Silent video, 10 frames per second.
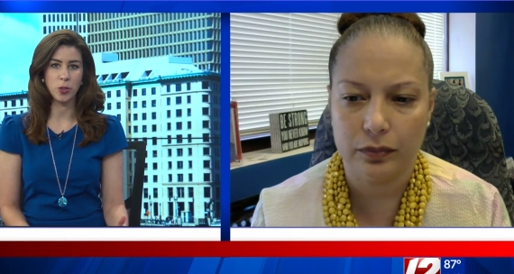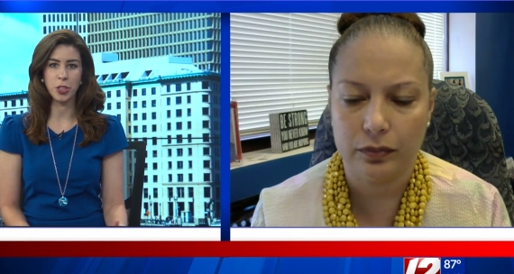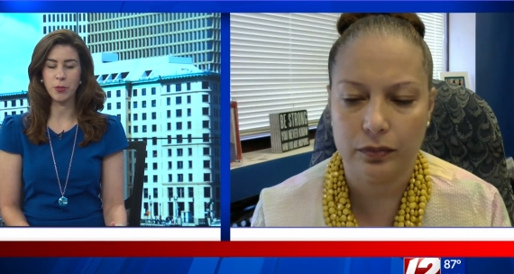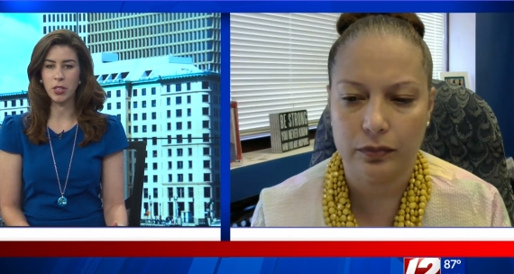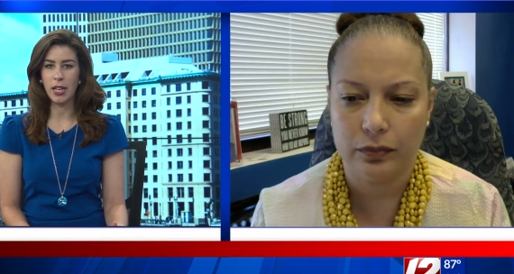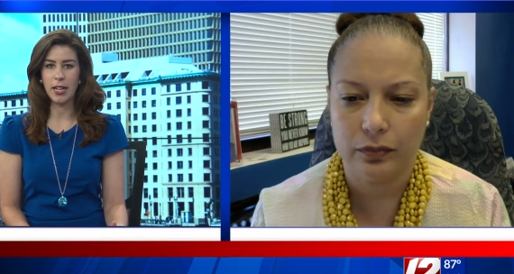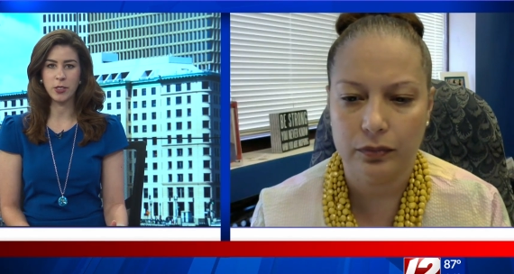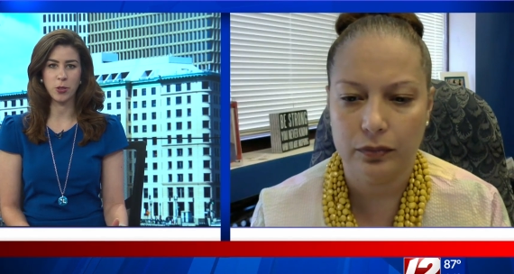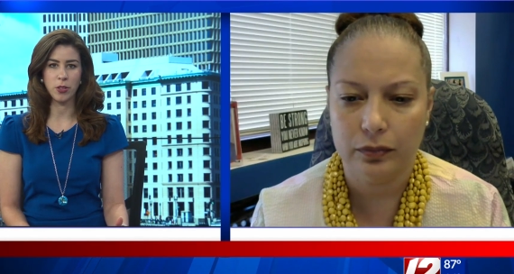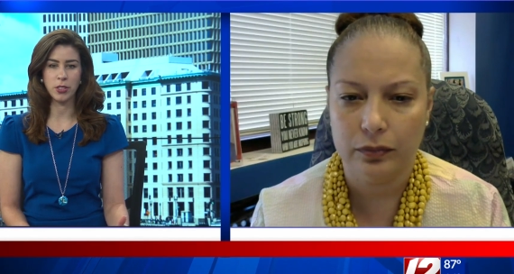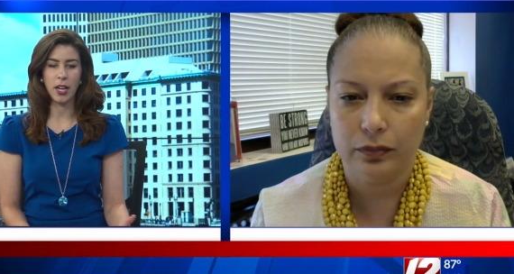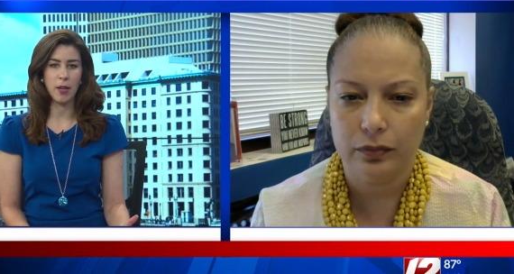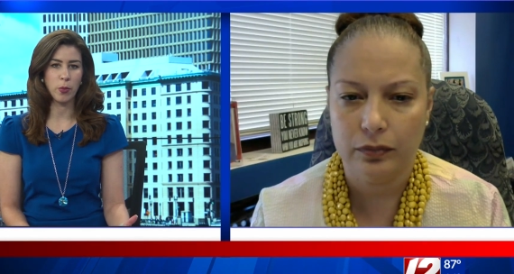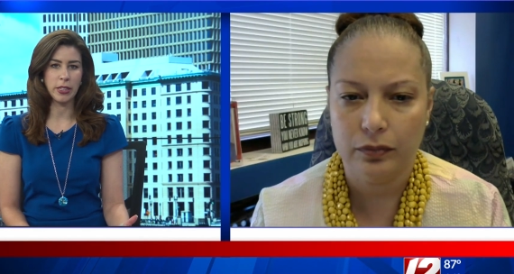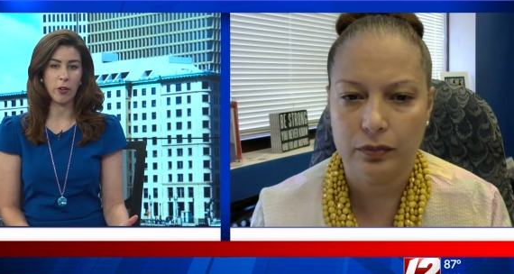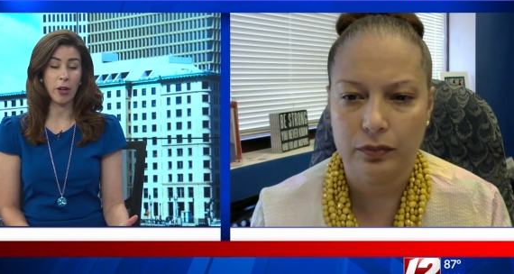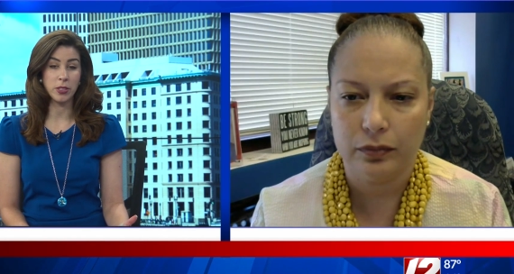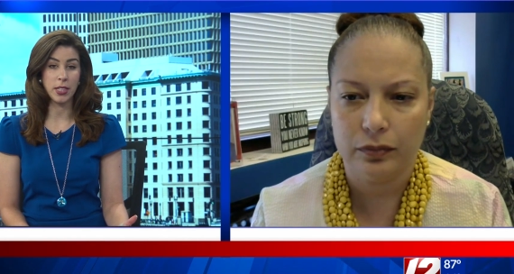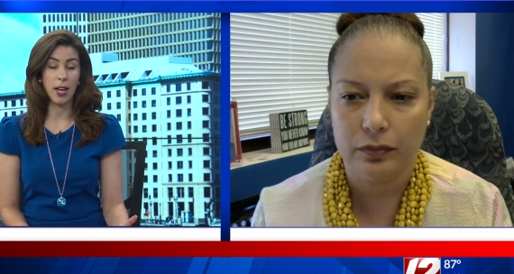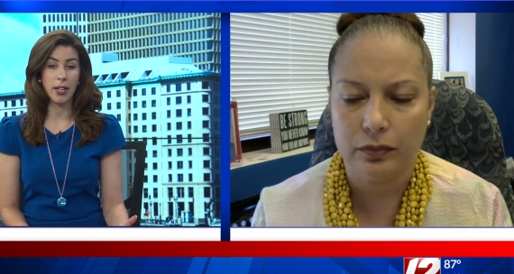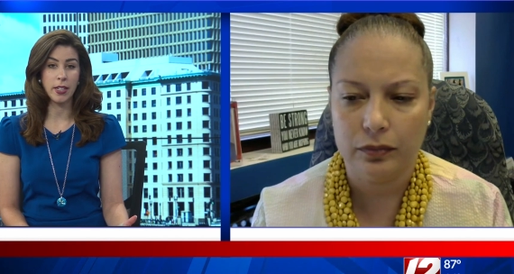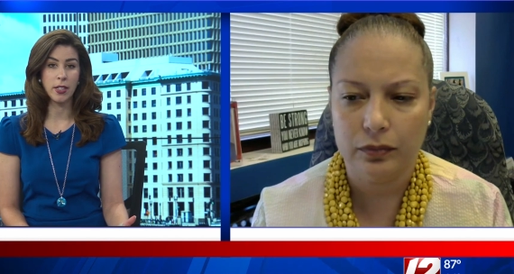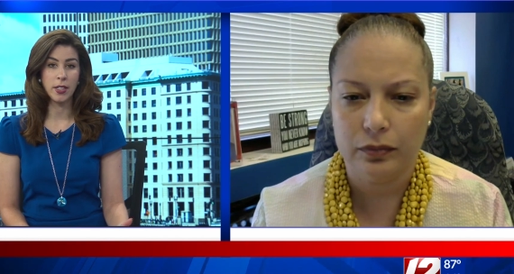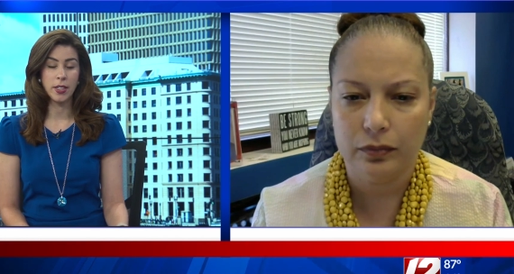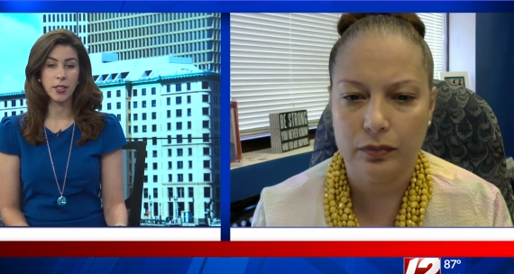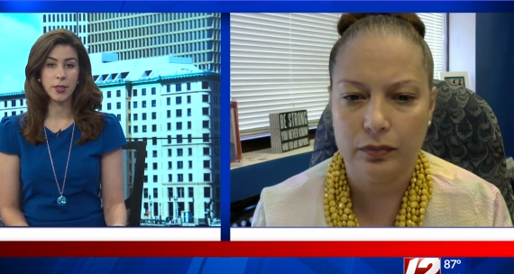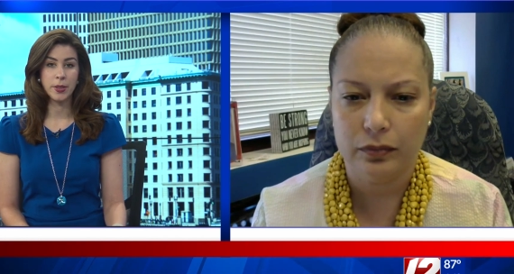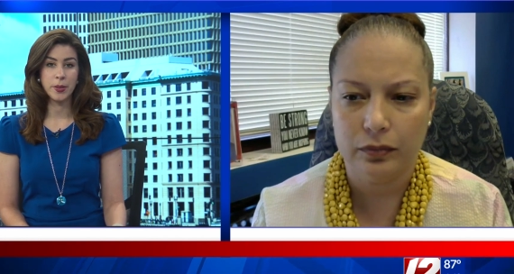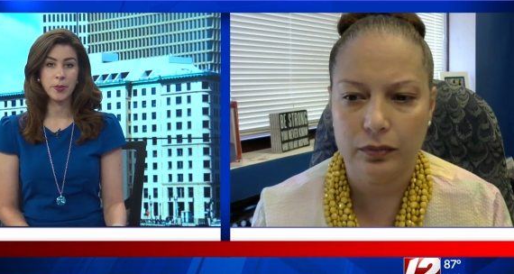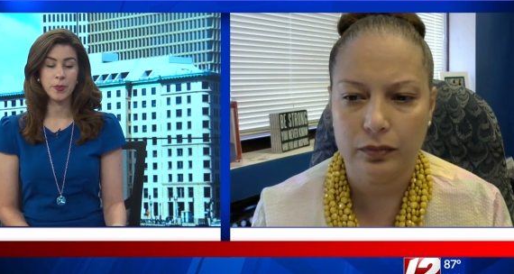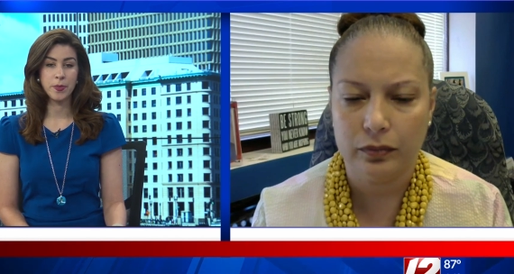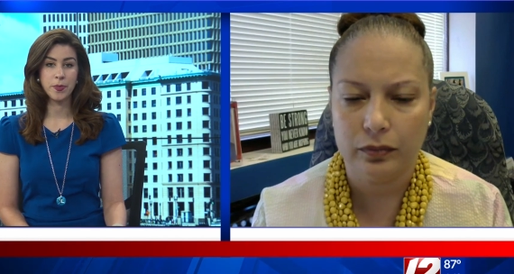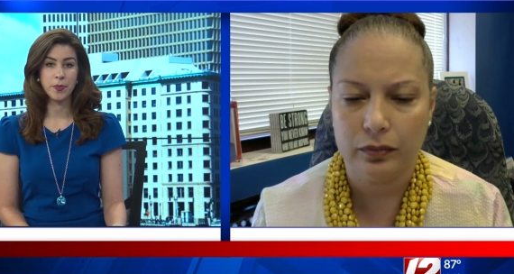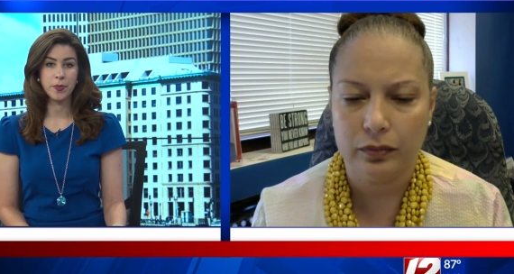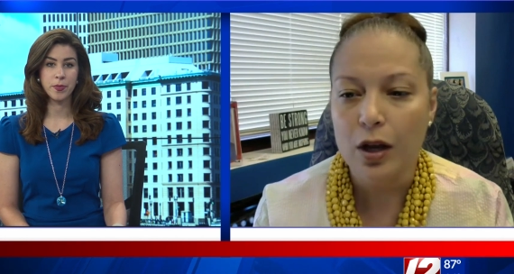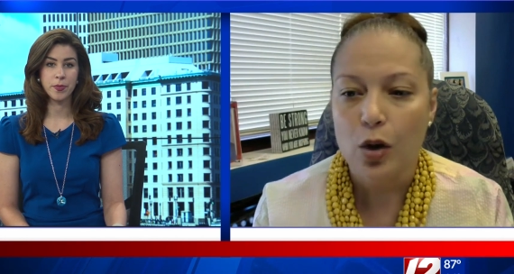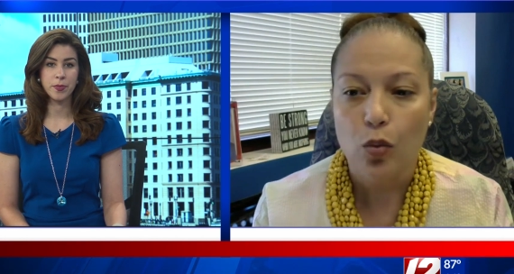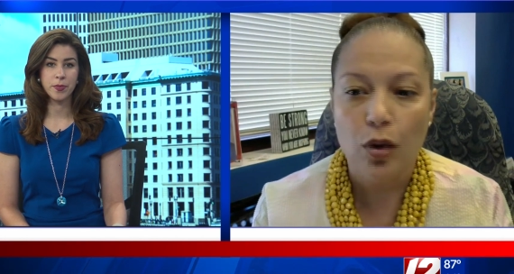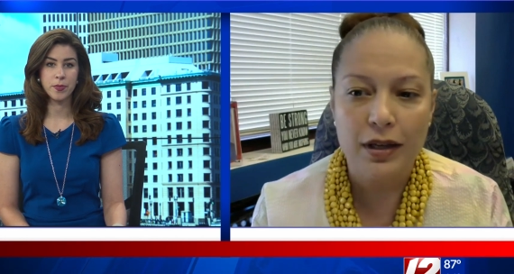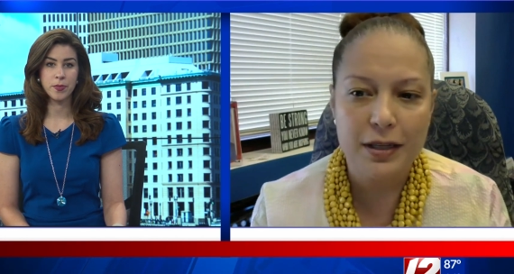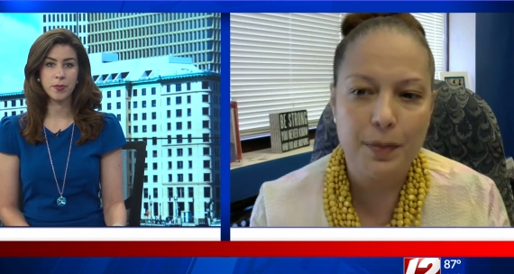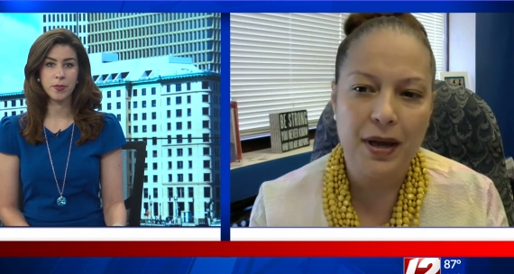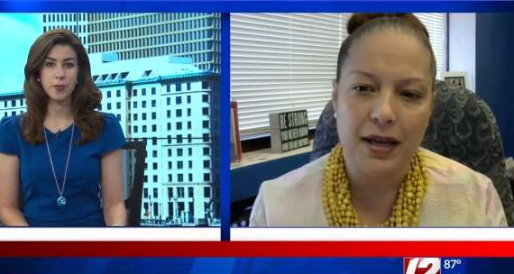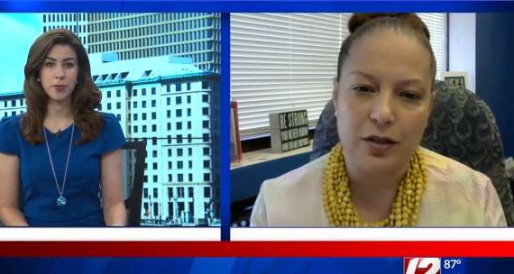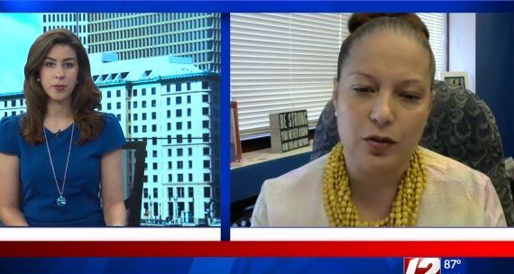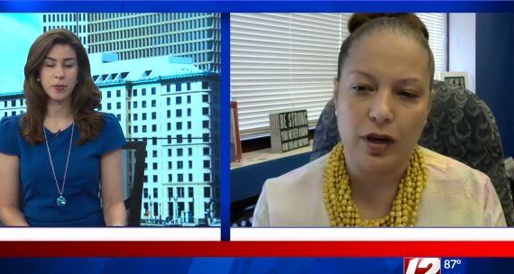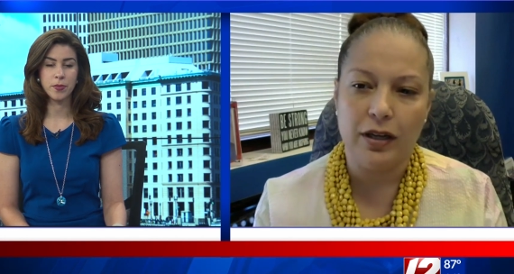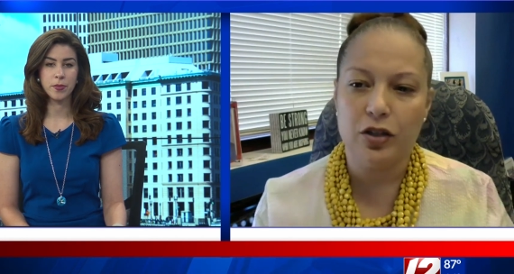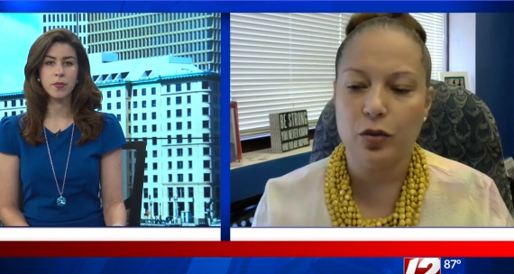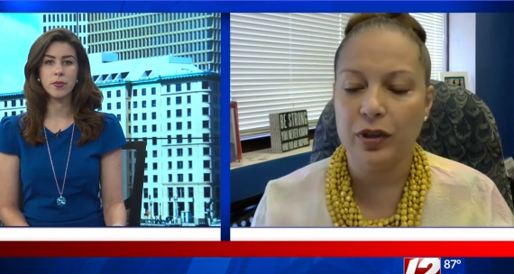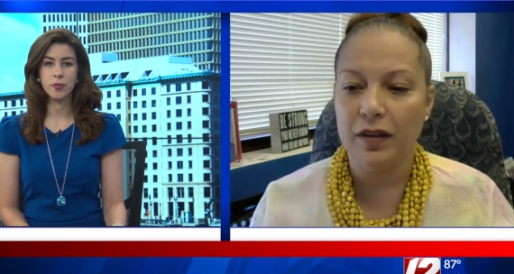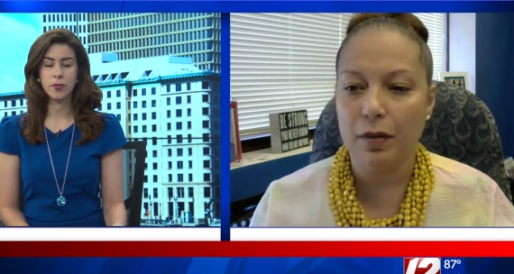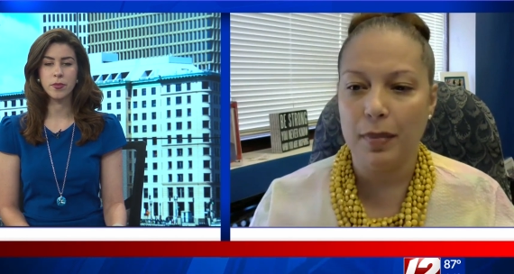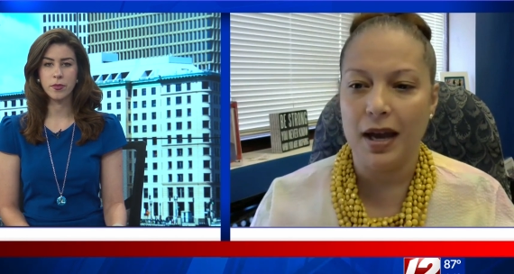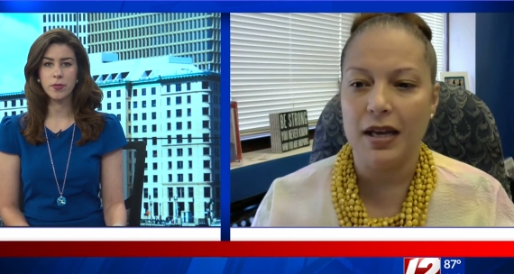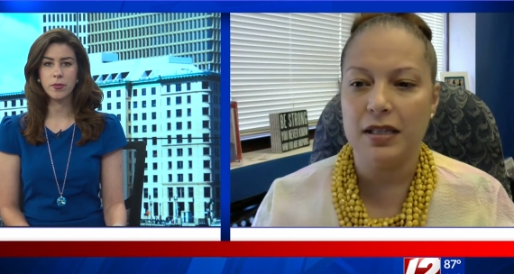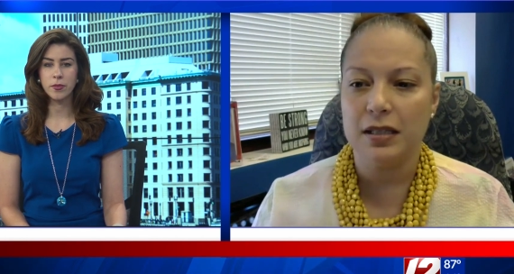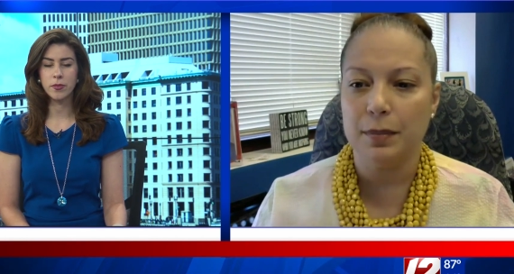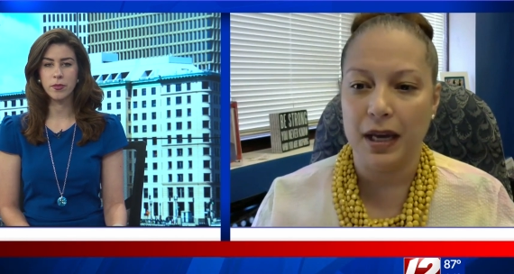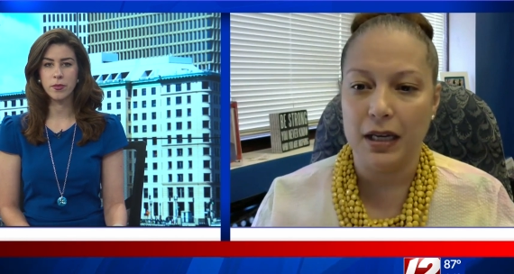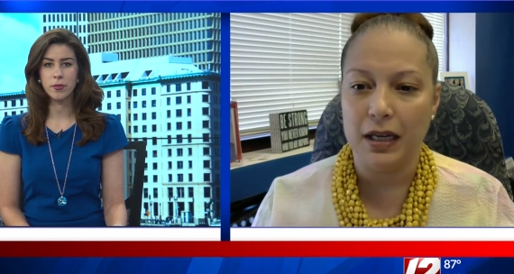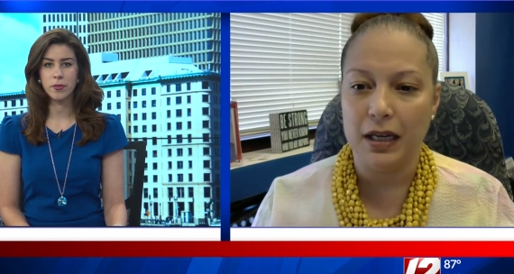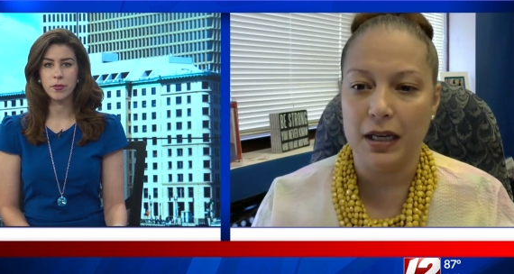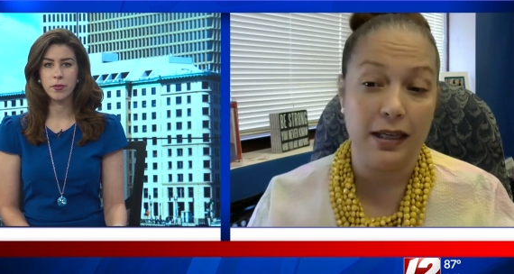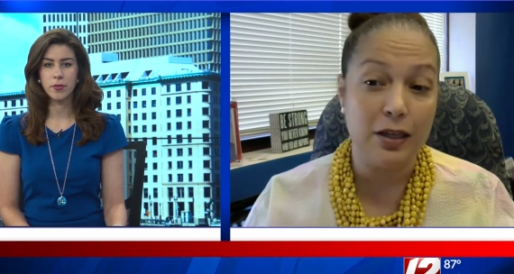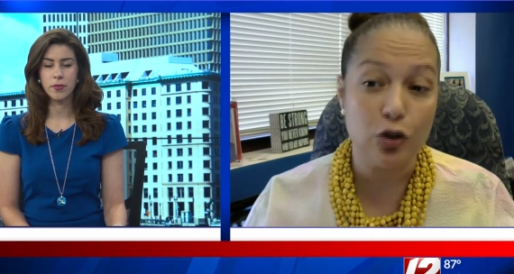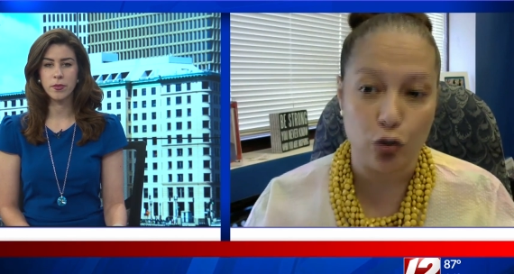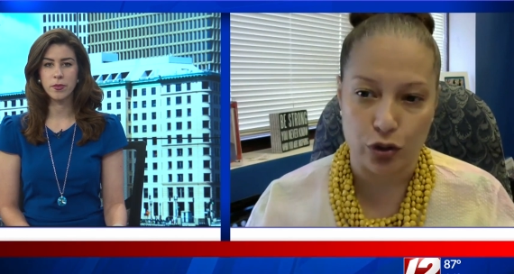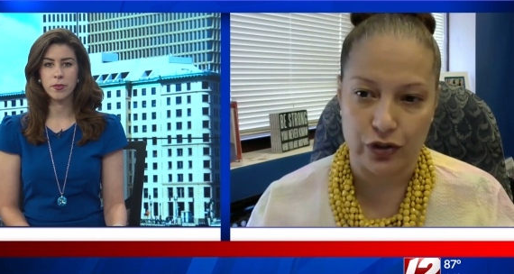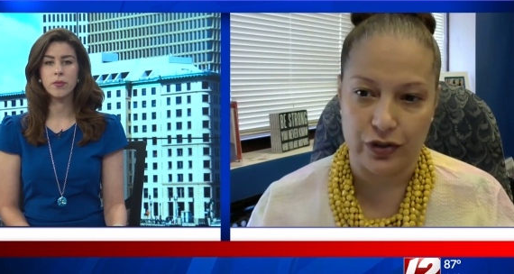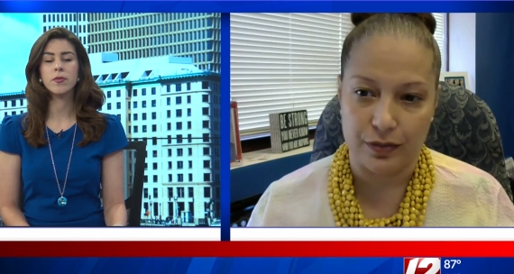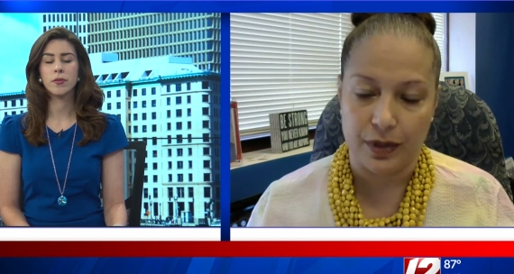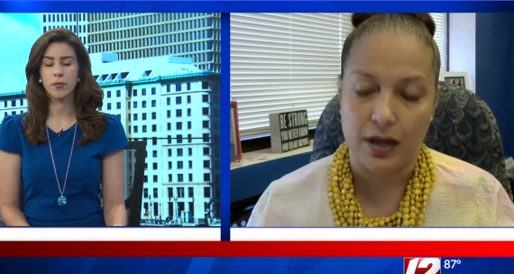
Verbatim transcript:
Speaker 1: gym class or time when they're outside?
Speaker 2: Well, it depends, right? So we have a mask mandate indoors.